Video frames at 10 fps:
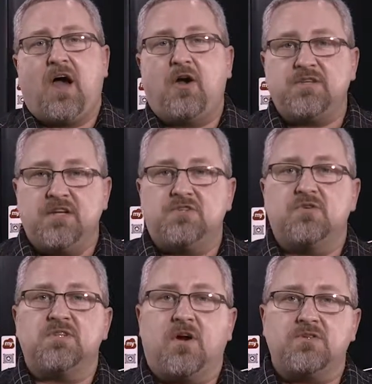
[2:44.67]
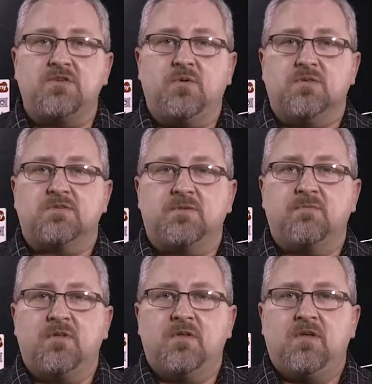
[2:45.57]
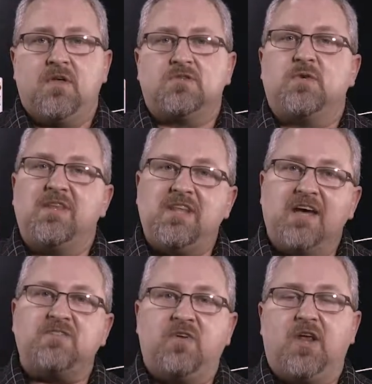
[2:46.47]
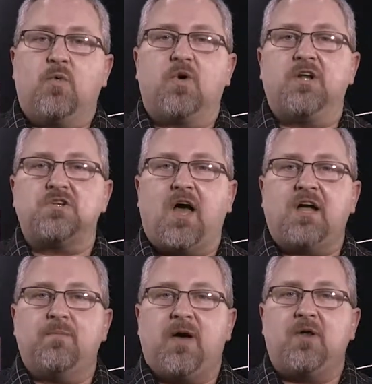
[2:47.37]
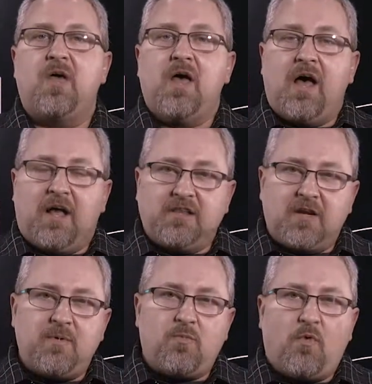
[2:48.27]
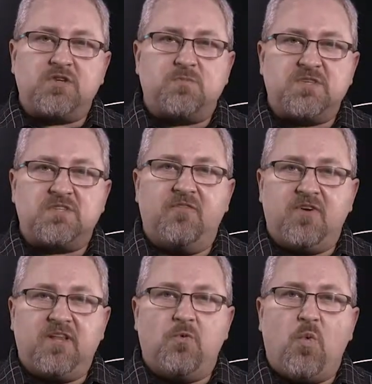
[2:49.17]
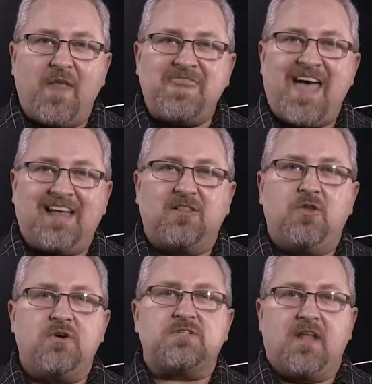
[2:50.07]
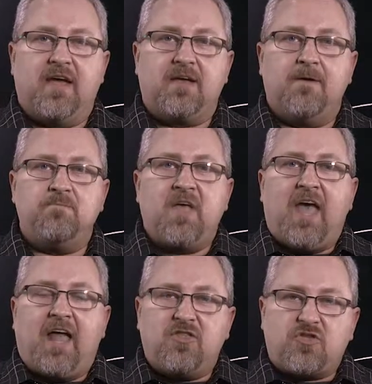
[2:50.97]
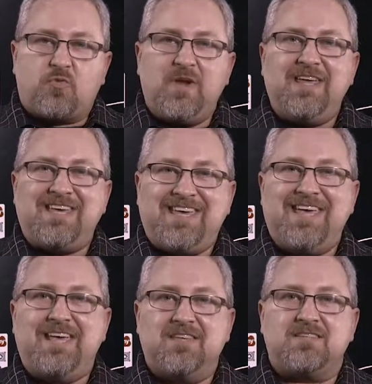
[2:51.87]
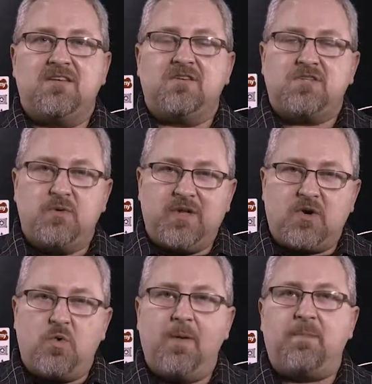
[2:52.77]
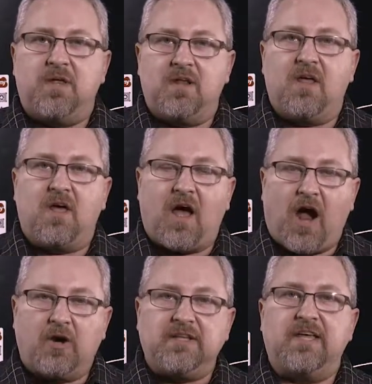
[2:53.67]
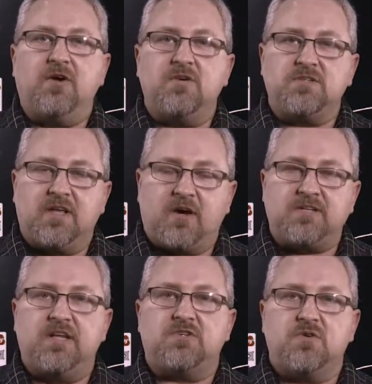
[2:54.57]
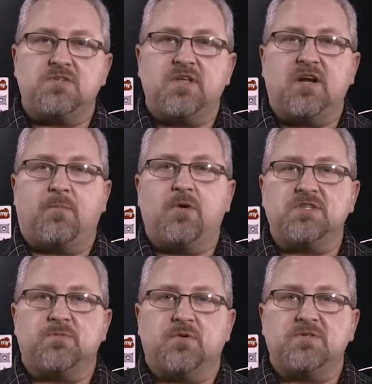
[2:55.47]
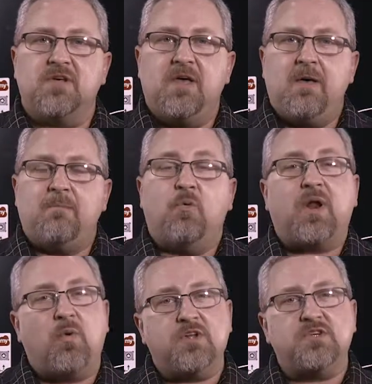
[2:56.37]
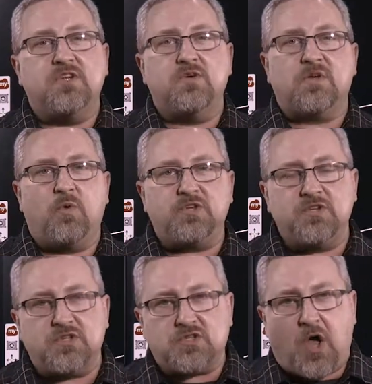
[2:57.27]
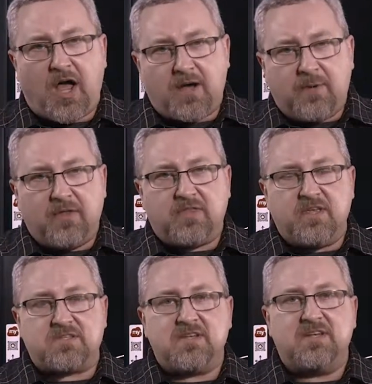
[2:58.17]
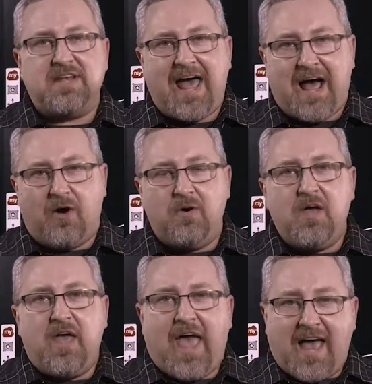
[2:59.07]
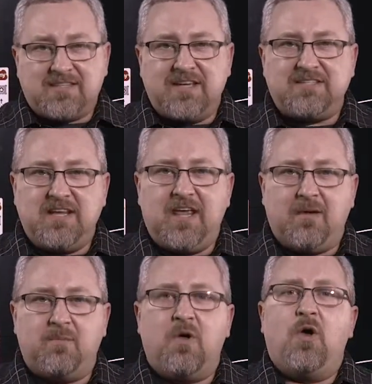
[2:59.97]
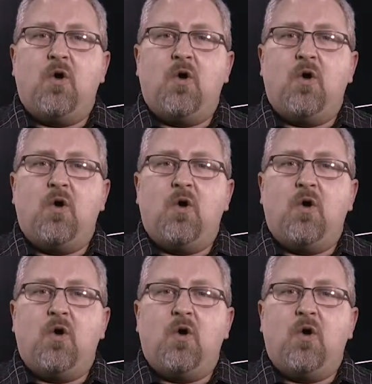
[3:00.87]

our teachers and our students. So in the next video, we're going to talk about a little bit more specifically what that looks like and 3 keys to equipping our leaders and our teachers and our principals. But what I want you to do is I want you to talk about this now as a team.